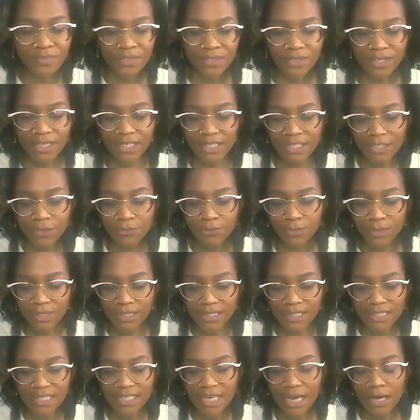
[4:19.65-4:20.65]
right? And
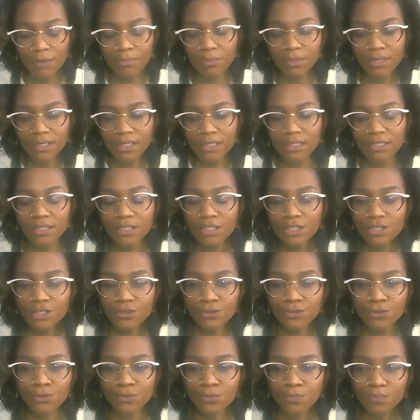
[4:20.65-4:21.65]
really tapping
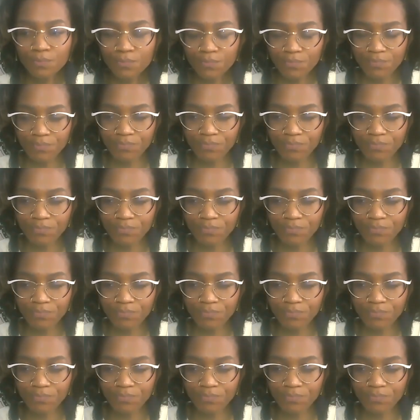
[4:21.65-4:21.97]
into